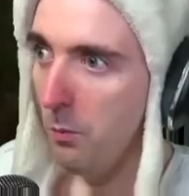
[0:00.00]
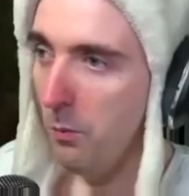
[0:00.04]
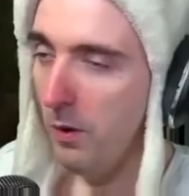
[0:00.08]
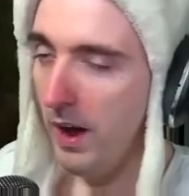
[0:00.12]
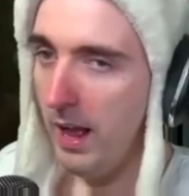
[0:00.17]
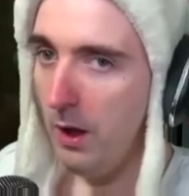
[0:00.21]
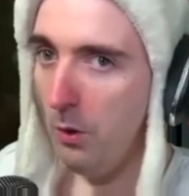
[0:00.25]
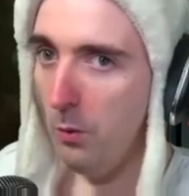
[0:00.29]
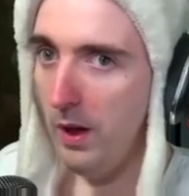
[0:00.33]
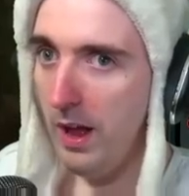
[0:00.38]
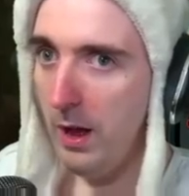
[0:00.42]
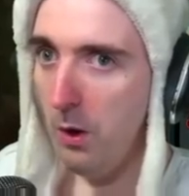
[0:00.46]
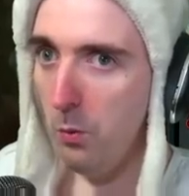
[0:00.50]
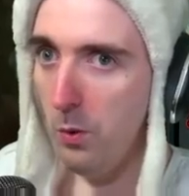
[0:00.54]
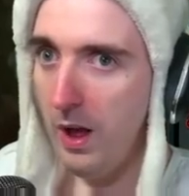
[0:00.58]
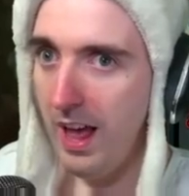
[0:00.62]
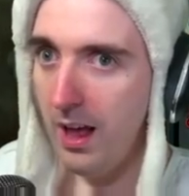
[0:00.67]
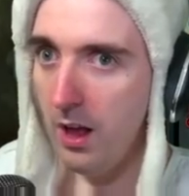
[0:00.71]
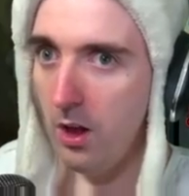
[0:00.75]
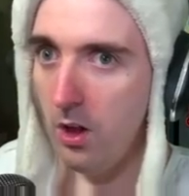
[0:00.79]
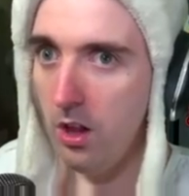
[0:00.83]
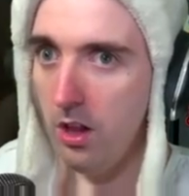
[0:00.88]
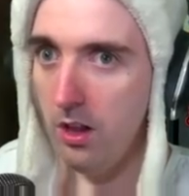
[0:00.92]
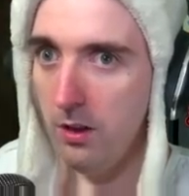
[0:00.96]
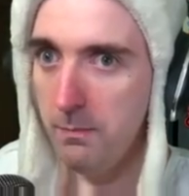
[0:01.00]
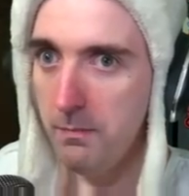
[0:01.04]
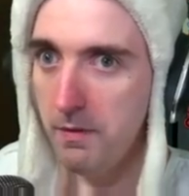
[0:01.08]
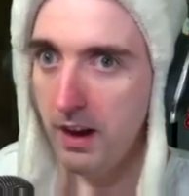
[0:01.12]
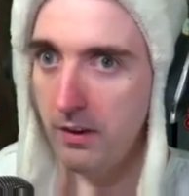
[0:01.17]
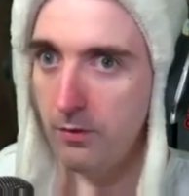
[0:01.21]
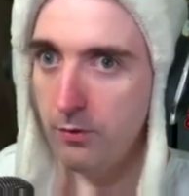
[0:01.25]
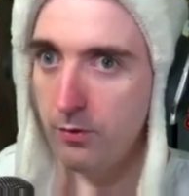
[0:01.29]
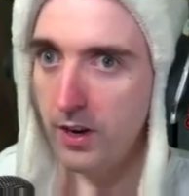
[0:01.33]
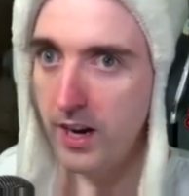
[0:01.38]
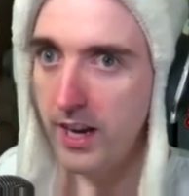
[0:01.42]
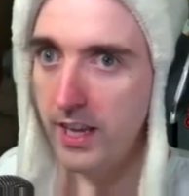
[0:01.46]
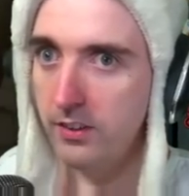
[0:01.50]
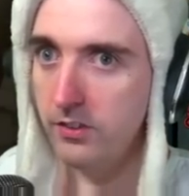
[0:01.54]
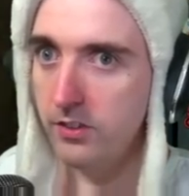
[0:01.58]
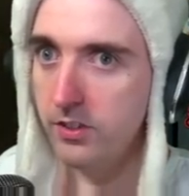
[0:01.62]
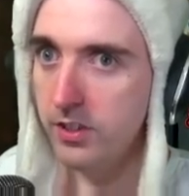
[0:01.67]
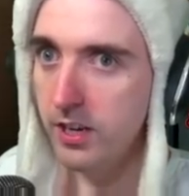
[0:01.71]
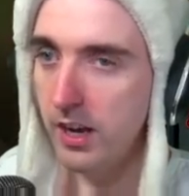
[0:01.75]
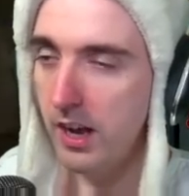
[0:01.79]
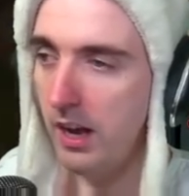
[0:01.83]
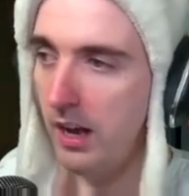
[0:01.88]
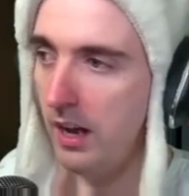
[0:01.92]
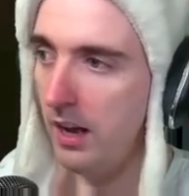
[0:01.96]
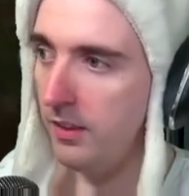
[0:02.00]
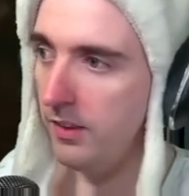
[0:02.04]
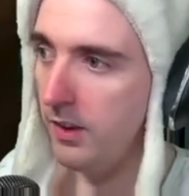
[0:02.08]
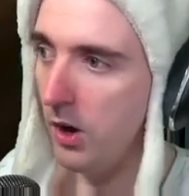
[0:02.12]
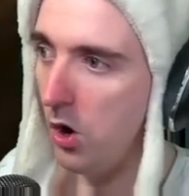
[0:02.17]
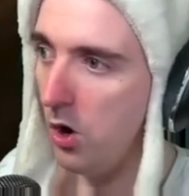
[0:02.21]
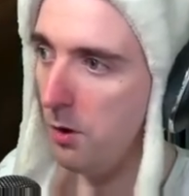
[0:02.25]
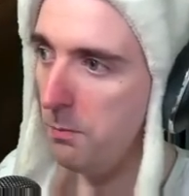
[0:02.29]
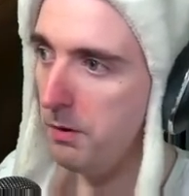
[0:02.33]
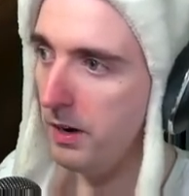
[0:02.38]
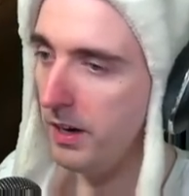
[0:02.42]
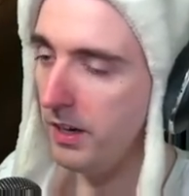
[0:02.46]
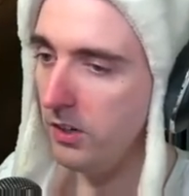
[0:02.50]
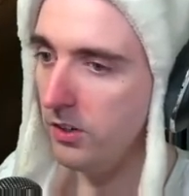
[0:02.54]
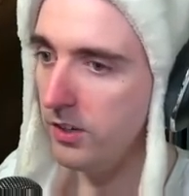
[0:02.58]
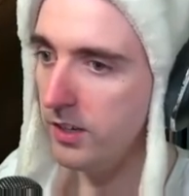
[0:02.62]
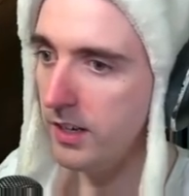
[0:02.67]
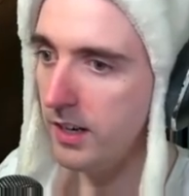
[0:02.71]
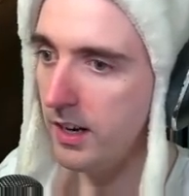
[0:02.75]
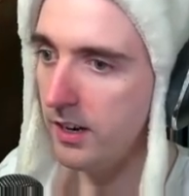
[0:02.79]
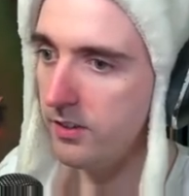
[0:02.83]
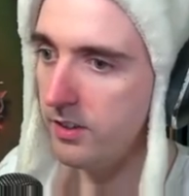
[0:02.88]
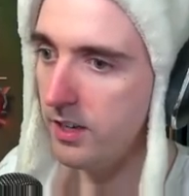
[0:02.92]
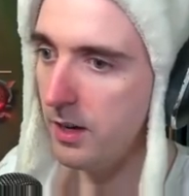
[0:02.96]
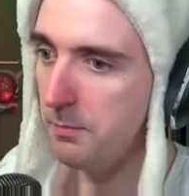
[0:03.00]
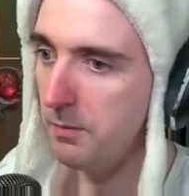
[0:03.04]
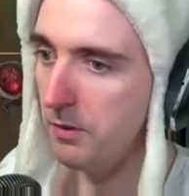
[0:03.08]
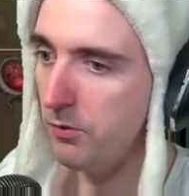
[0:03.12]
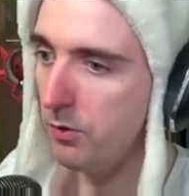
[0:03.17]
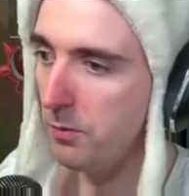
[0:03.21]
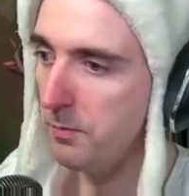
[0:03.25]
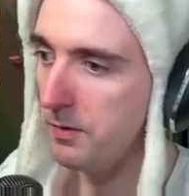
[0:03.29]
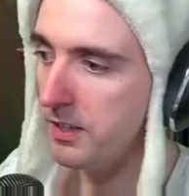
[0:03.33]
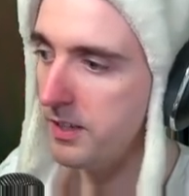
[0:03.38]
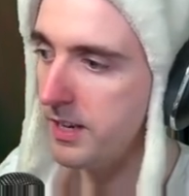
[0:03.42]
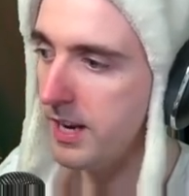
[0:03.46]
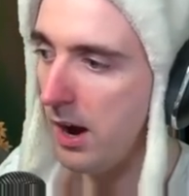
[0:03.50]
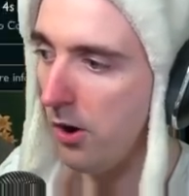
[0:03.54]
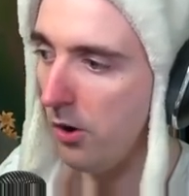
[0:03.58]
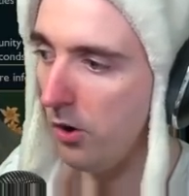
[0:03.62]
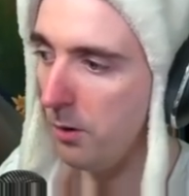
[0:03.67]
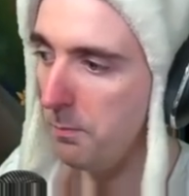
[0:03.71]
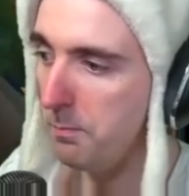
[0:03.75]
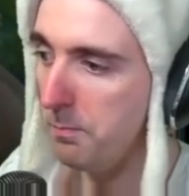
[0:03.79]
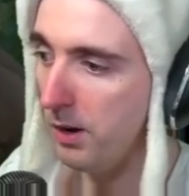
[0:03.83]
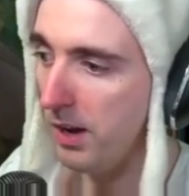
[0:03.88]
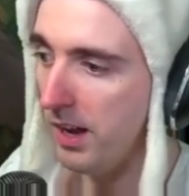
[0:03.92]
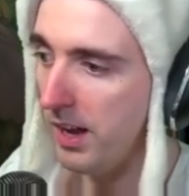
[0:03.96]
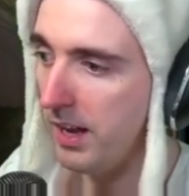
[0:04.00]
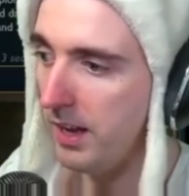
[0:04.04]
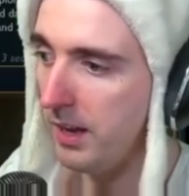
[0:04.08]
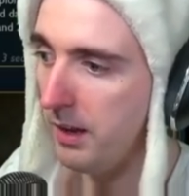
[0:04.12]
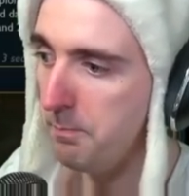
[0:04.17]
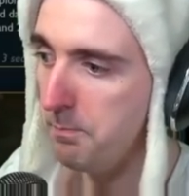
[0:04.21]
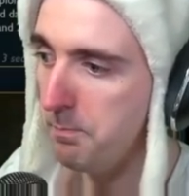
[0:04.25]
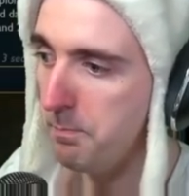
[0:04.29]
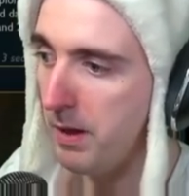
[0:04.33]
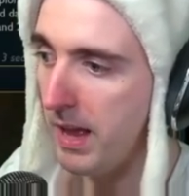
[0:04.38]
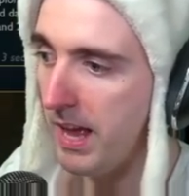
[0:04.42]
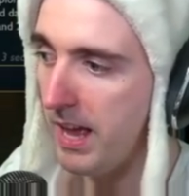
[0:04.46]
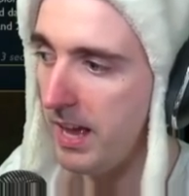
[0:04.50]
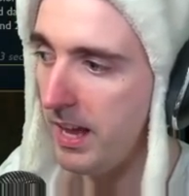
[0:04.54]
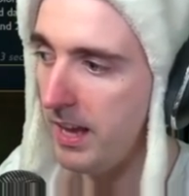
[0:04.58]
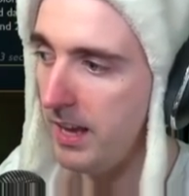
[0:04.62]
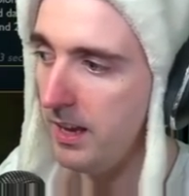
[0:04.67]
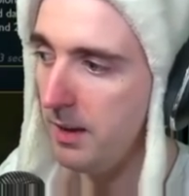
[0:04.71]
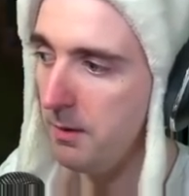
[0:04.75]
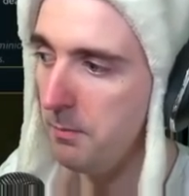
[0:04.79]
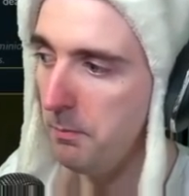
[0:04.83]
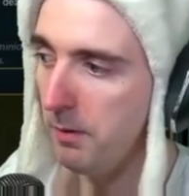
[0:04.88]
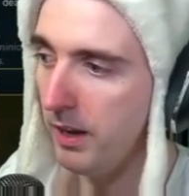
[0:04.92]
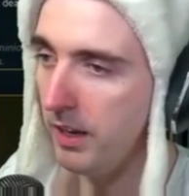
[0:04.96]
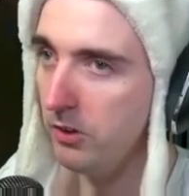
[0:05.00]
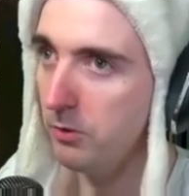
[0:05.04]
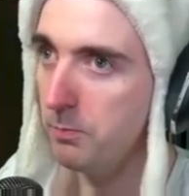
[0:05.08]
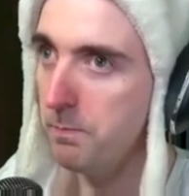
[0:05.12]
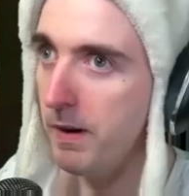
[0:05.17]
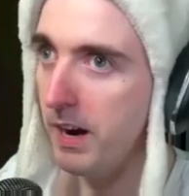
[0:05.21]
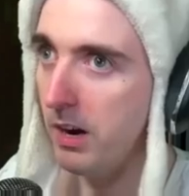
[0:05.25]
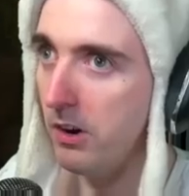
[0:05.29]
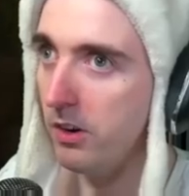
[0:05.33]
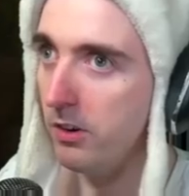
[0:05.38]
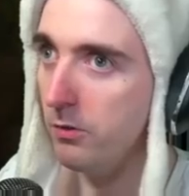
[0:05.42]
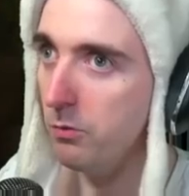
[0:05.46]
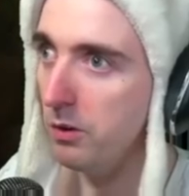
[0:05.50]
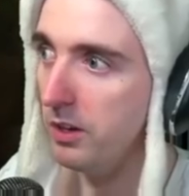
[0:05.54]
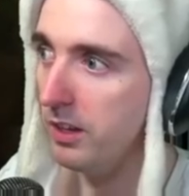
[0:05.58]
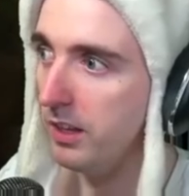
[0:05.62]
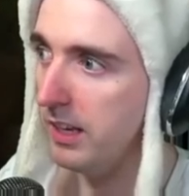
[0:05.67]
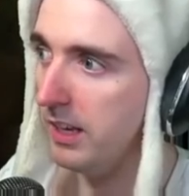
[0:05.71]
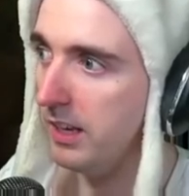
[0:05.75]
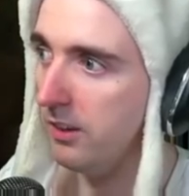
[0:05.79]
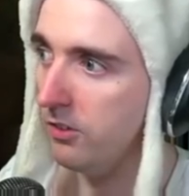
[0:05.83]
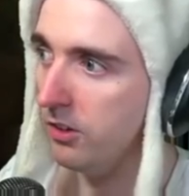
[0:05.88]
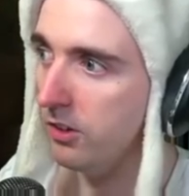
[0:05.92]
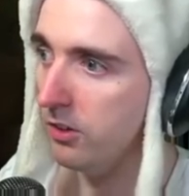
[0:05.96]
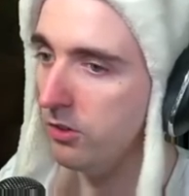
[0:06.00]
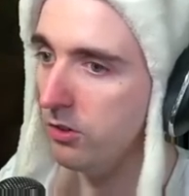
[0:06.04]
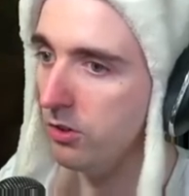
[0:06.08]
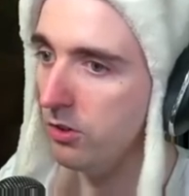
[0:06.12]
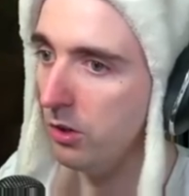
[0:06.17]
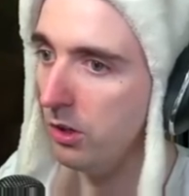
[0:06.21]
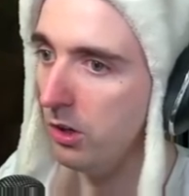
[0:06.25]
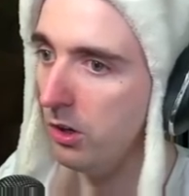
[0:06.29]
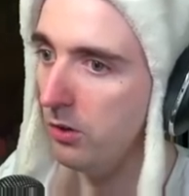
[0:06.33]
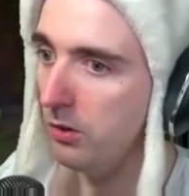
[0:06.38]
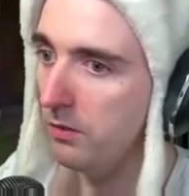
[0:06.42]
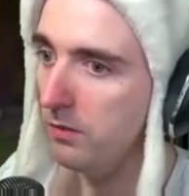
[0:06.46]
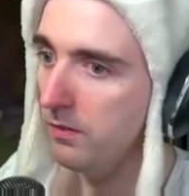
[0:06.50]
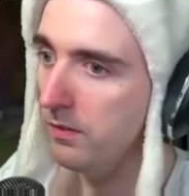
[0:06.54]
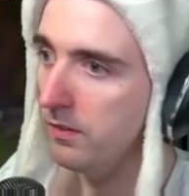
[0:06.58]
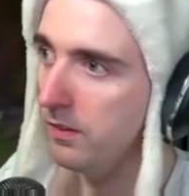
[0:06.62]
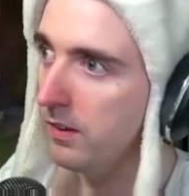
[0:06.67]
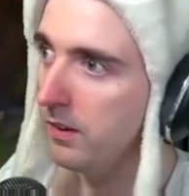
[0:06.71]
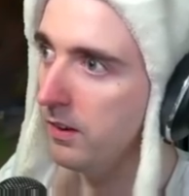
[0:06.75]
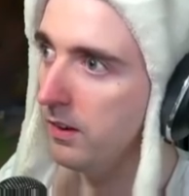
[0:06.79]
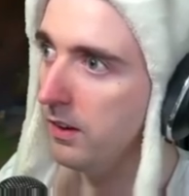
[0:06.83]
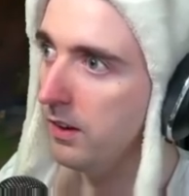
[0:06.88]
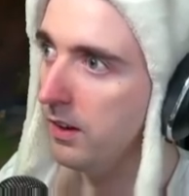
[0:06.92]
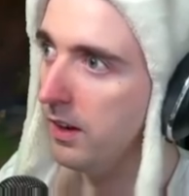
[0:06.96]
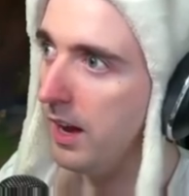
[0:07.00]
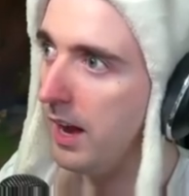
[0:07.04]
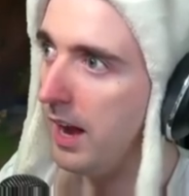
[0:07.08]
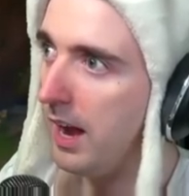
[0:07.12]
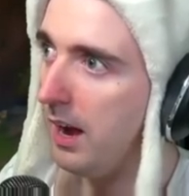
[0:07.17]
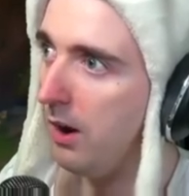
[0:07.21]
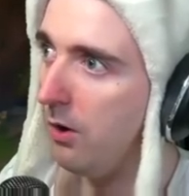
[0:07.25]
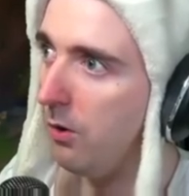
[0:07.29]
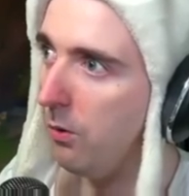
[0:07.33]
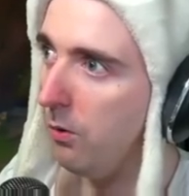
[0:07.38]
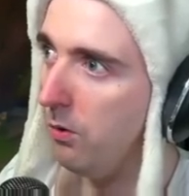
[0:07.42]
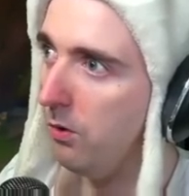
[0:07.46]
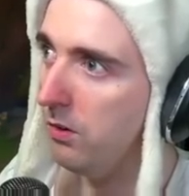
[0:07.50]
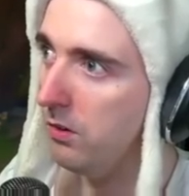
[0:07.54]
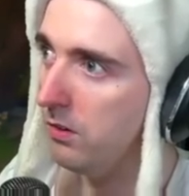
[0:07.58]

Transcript: Well, well, well, my friends. The Hullbreaker did not save me from the tower, but I bet it makes Baron really easy to solo. Ow.